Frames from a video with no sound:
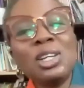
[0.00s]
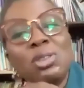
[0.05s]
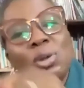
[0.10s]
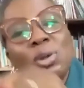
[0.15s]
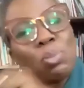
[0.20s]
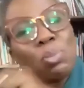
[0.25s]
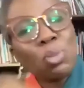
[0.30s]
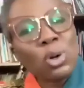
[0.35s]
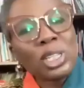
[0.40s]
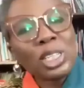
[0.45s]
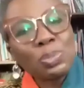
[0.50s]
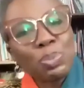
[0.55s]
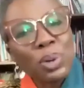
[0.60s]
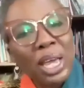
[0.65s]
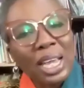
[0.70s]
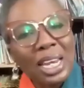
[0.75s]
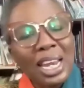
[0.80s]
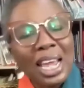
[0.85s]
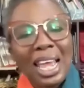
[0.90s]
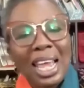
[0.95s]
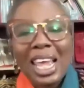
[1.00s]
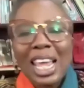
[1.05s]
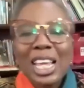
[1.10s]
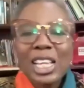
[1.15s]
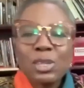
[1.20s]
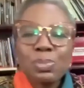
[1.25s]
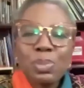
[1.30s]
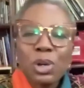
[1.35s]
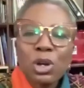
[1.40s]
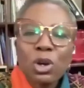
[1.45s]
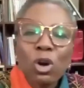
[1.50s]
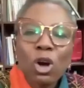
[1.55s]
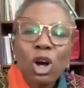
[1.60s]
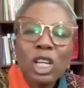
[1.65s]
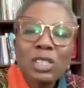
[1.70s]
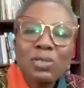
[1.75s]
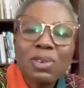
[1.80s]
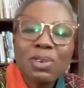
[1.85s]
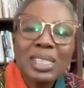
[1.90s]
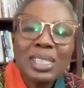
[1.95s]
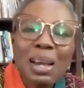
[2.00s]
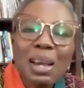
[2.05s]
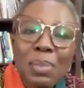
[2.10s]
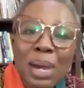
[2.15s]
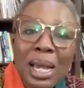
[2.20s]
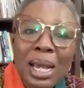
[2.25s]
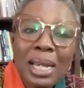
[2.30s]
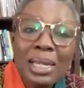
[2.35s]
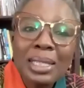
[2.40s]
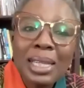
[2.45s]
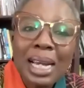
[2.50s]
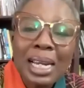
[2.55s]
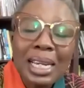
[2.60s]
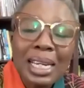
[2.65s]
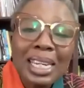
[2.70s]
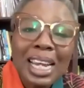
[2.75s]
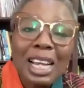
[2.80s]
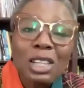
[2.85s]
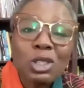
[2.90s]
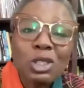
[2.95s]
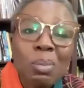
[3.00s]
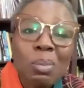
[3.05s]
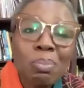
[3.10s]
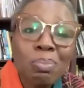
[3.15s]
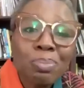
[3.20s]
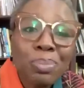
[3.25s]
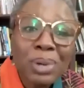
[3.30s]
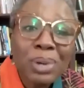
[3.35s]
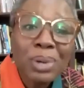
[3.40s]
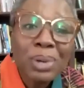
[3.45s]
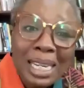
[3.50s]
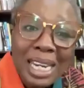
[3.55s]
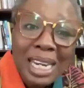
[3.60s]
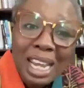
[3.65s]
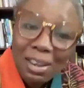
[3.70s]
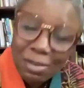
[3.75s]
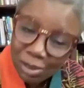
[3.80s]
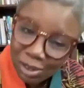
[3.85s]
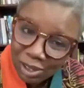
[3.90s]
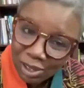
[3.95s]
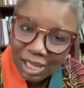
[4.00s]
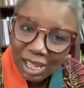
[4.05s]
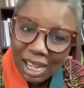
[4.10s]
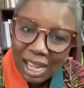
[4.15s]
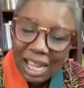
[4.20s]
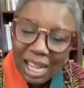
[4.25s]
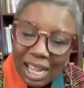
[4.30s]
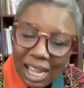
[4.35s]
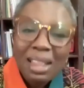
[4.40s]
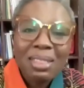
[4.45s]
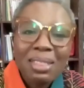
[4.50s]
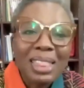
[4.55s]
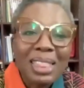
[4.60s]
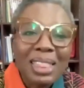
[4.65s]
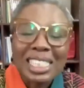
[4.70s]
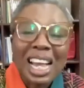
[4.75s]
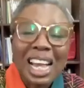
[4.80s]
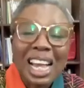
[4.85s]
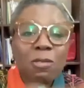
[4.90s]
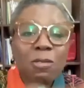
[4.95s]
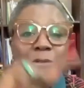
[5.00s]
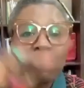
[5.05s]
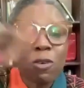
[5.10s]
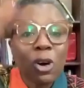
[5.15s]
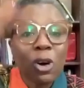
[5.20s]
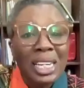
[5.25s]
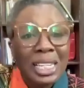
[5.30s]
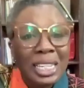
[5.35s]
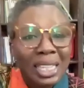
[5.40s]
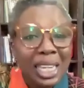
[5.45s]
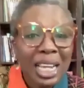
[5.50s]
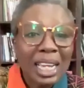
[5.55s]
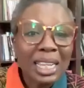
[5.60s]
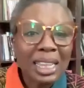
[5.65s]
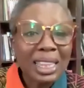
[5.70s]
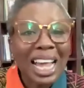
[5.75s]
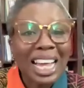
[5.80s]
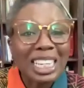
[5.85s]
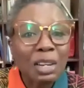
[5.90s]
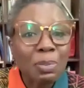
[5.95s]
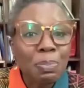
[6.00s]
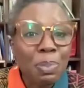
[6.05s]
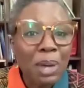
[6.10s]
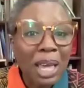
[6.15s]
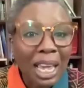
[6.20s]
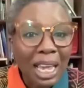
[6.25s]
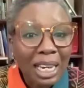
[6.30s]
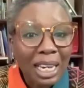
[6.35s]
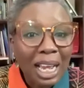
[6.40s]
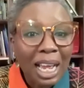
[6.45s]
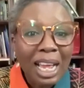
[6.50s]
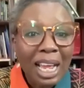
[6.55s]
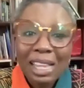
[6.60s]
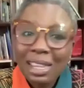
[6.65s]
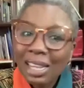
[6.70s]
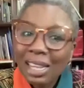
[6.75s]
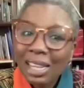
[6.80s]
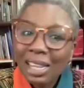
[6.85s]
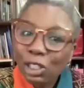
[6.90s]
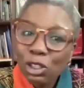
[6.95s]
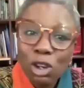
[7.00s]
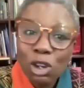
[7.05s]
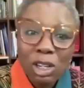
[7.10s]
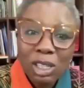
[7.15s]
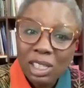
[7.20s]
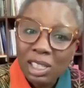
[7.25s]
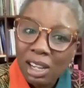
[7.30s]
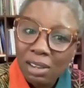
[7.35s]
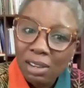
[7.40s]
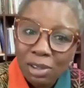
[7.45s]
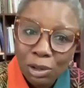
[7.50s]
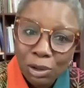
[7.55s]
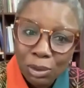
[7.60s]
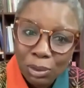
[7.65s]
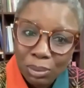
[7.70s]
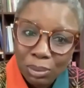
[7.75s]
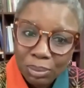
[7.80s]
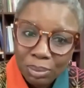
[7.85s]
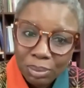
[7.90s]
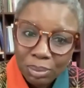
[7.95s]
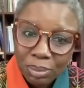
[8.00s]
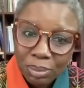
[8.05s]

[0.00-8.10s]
you the most pain, is because fundamentally there are some beliefs that are funding that pain that is not serving you.